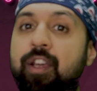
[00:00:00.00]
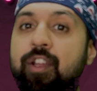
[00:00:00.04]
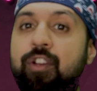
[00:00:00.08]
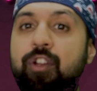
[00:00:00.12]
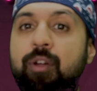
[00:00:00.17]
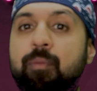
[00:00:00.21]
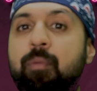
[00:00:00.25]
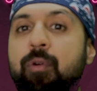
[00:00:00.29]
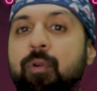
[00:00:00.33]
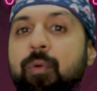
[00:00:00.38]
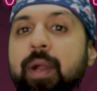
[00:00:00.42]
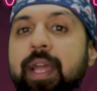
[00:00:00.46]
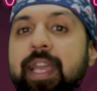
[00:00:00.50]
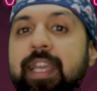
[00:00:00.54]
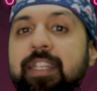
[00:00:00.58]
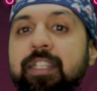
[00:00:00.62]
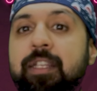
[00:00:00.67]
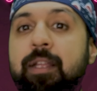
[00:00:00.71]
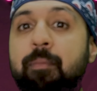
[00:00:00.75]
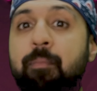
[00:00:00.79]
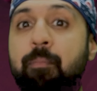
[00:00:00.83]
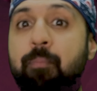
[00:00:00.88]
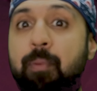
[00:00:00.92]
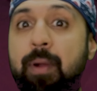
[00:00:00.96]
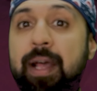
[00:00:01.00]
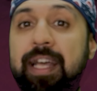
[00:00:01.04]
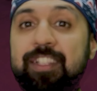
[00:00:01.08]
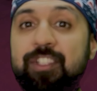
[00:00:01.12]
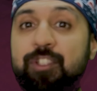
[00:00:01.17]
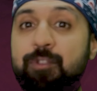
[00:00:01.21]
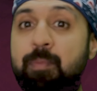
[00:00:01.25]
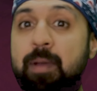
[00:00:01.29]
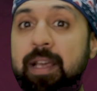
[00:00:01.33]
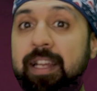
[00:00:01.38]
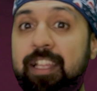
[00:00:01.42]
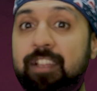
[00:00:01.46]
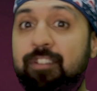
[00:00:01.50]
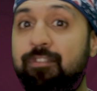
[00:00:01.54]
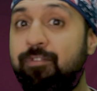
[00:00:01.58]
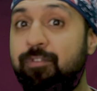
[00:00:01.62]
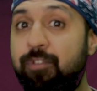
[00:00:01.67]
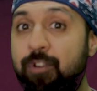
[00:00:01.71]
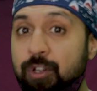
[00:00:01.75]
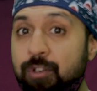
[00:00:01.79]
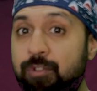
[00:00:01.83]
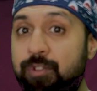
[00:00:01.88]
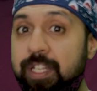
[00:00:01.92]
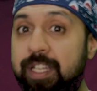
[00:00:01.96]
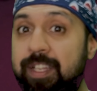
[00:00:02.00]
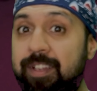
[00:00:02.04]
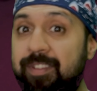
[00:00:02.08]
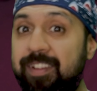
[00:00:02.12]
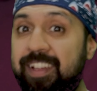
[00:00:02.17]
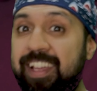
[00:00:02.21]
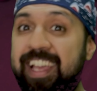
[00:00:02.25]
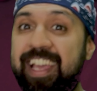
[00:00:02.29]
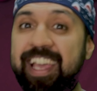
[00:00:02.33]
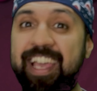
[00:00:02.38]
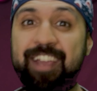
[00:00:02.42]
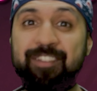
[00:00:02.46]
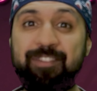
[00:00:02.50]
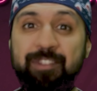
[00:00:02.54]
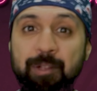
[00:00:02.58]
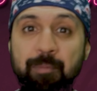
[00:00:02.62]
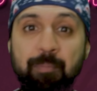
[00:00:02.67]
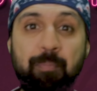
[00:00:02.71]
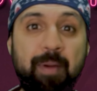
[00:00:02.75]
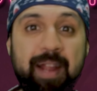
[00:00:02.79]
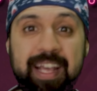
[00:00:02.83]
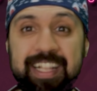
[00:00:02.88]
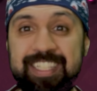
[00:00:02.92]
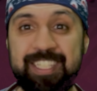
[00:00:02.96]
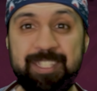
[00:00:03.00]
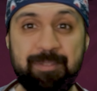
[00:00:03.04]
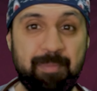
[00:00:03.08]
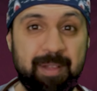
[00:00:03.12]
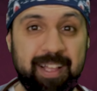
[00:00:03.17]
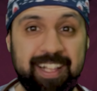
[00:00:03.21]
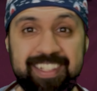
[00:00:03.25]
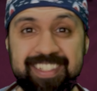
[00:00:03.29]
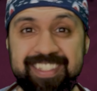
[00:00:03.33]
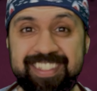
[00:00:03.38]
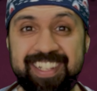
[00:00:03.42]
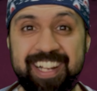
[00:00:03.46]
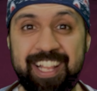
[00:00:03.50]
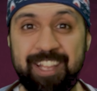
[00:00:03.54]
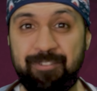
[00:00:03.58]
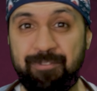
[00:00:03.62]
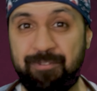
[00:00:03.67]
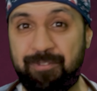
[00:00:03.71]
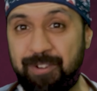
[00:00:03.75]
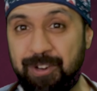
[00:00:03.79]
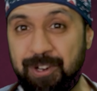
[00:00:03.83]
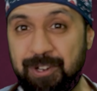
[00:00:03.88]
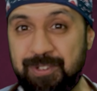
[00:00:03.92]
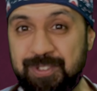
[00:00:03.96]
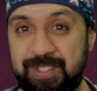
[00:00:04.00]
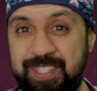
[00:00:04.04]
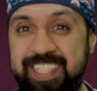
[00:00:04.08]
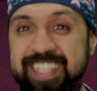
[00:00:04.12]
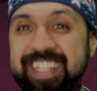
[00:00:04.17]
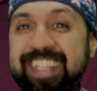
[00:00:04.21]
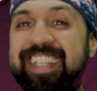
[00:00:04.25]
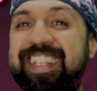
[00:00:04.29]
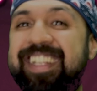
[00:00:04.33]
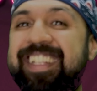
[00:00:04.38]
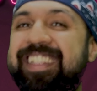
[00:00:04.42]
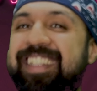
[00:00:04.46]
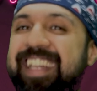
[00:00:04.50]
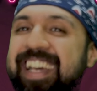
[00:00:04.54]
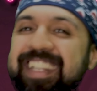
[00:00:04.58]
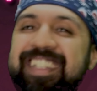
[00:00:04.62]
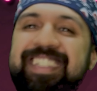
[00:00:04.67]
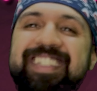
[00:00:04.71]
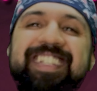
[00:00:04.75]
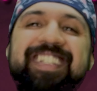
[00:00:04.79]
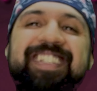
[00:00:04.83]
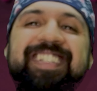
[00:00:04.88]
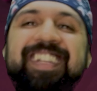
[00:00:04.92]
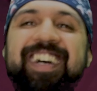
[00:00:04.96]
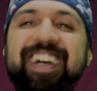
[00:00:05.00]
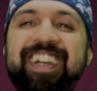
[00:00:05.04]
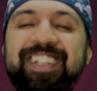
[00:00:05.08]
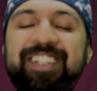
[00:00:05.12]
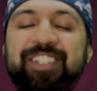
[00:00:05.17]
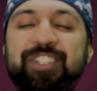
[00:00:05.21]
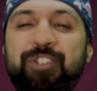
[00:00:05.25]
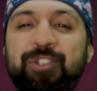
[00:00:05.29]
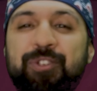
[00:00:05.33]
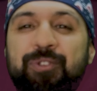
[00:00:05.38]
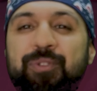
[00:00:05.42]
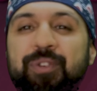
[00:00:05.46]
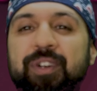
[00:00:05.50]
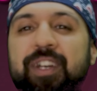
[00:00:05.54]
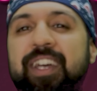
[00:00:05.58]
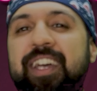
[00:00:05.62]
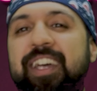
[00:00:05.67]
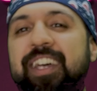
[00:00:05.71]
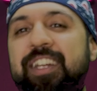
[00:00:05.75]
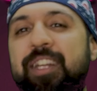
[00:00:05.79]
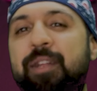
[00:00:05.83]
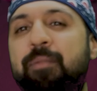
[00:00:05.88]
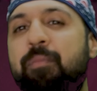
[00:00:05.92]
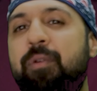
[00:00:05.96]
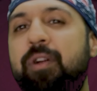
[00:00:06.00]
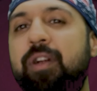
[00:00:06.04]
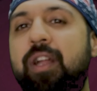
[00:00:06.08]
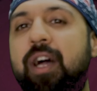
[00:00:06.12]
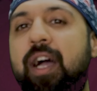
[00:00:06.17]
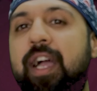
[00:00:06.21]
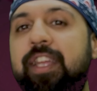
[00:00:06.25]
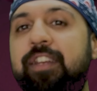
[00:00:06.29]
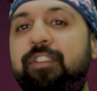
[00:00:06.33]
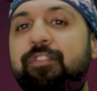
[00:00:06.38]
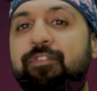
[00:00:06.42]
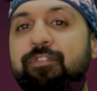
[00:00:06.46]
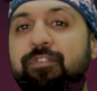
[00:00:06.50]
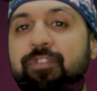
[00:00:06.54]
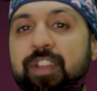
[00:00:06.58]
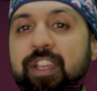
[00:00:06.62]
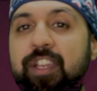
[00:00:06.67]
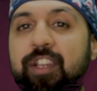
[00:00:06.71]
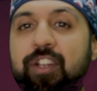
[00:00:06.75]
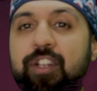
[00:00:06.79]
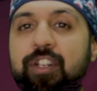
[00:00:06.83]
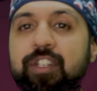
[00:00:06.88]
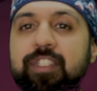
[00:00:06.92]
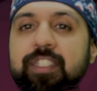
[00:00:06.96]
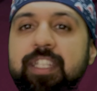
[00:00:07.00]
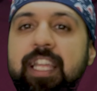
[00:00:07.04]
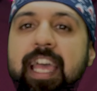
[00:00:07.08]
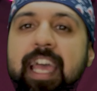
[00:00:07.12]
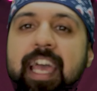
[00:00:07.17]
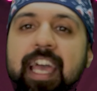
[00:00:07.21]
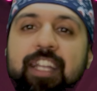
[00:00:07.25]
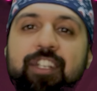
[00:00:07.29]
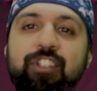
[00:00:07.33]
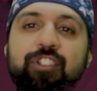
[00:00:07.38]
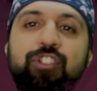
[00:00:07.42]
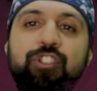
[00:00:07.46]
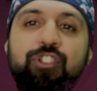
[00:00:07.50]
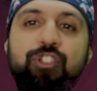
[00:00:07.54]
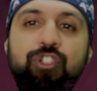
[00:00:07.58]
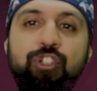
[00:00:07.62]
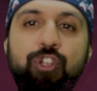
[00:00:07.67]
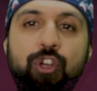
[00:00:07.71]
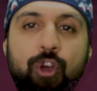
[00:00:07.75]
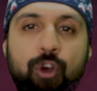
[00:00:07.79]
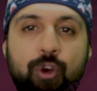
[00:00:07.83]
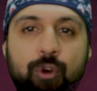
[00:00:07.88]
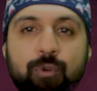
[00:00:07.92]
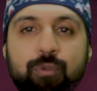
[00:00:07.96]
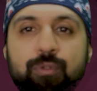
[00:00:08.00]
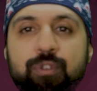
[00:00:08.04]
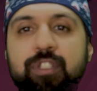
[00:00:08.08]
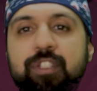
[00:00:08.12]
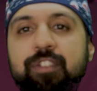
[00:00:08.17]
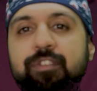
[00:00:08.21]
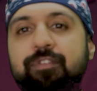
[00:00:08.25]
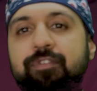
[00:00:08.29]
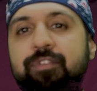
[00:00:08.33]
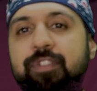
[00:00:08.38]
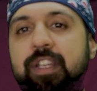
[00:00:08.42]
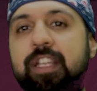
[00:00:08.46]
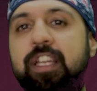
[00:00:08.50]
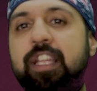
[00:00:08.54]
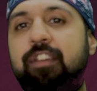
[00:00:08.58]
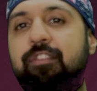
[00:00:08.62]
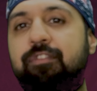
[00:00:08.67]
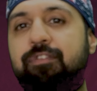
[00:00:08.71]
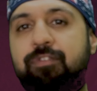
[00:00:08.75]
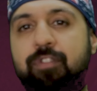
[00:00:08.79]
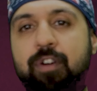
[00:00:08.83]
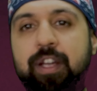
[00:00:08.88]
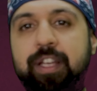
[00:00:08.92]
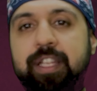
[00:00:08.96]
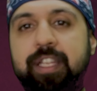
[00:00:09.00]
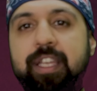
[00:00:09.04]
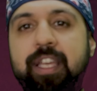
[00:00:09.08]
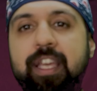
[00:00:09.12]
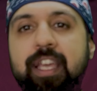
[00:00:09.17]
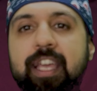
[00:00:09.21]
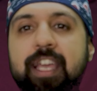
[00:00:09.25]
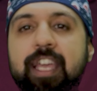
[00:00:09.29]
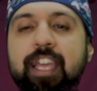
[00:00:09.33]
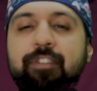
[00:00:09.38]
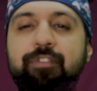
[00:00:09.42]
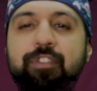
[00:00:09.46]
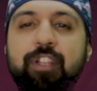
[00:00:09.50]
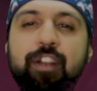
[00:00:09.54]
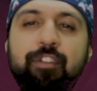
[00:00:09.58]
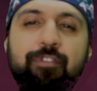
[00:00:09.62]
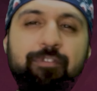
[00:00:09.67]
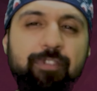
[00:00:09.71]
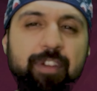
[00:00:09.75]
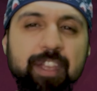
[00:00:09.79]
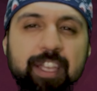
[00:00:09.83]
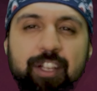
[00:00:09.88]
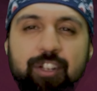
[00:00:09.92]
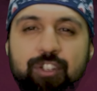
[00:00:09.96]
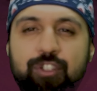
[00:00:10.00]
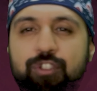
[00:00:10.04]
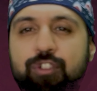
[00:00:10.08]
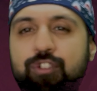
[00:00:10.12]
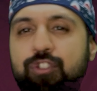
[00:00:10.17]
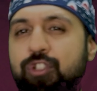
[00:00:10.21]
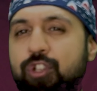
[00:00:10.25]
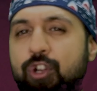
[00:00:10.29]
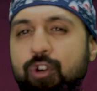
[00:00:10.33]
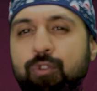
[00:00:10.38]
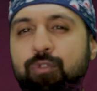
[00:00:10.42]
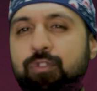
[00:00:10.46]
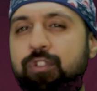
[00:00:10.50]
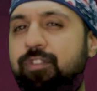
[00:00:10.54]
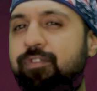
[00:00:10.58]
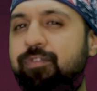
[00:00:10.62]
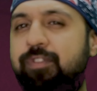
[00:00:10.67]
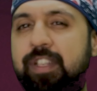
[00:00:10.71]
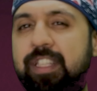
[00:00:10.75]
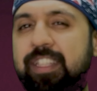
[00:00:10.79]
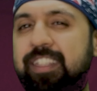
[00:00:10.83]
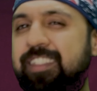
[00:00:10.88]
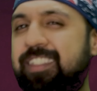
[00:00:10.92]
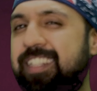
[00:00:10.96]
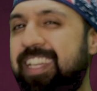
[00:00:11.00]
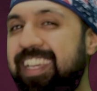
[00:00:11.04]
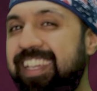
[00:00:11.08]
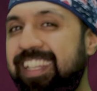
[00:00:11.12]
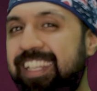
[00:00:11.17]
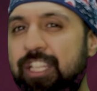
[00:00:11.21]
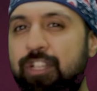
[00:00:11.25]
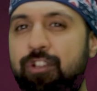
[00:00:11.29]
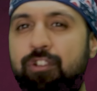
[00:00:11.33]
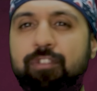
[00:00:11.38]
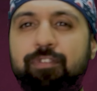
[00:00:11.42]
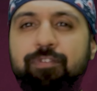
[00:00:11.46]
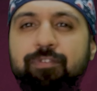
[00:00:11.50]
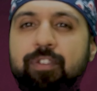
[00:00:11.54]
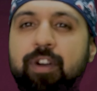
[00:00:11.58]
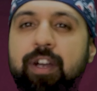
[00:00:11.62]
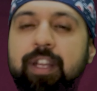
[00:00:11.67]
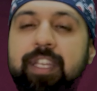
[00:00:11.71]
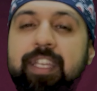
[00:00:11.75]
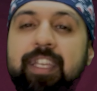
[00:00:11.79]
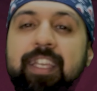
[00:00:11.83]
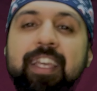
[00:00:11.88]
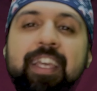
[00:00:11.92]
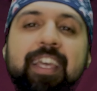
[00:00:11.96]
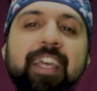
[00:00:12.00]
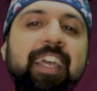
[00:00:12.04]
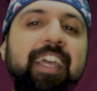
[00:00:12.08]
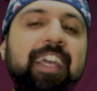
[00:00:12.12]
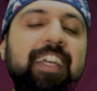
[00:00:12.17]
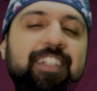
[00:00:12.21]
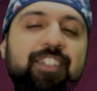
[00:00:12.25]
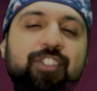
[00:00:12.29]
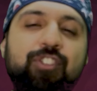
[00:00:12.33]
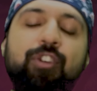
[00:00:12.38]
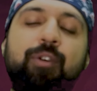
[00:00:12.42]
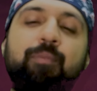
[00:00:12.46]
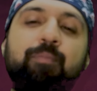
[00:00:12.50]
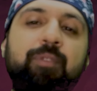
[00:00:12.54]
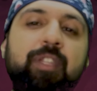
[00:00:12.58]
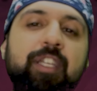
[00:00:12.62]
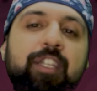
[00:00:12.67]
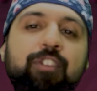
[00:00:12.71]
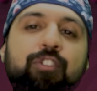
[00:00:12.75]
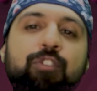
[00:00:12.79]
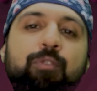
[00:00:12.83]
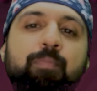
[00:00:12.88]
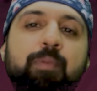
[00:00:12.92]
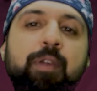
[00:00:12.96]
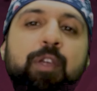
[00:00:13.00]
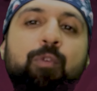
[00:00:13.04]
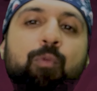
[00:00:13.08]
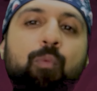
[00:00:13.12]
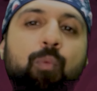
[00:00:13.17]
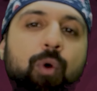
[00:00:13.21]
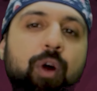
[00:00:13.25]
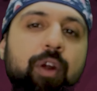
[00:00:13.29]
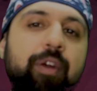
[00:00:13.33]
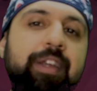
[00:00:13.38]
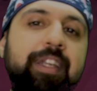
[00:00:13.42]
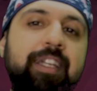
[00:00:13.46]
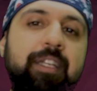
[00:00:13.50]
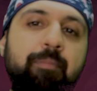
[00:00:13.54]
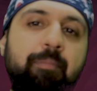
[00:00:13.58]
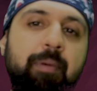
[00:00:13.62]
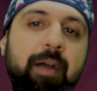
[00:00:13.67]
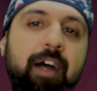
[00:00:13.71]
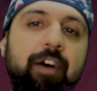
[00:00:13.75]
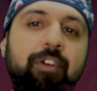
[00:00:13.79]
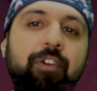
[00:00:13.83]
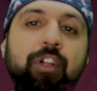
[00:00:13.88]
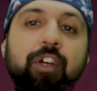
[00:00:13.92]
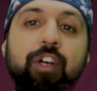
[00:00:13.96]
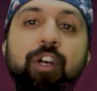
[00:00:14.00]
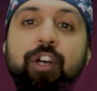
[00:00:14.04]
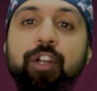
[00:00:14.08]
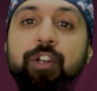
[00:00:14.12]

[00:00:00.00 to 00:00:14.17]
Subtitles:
Number 8, breath smelling fruity. If their breath smells like fruits, that's a sign too. Number 9, fingers and toes feeling funny. If their fingers or toes feel tingly or funny, it's something to be worried about.